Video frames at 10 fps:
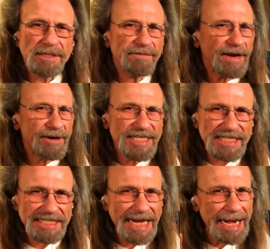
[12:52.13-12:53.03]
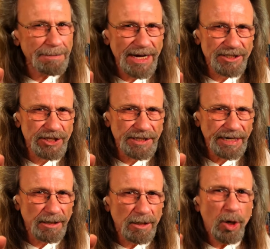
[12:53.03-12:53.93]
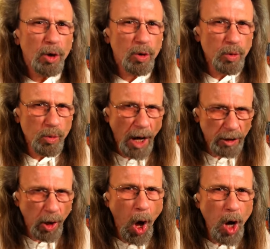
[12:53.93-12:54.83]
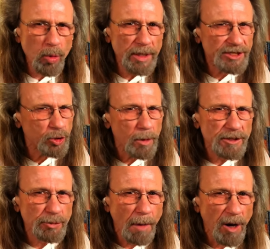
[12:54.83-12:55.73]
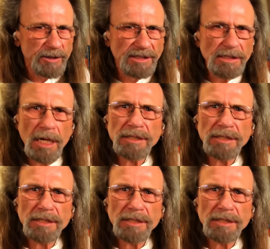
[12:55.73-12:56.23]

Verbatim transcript: the very same engineer who, along with George Martin,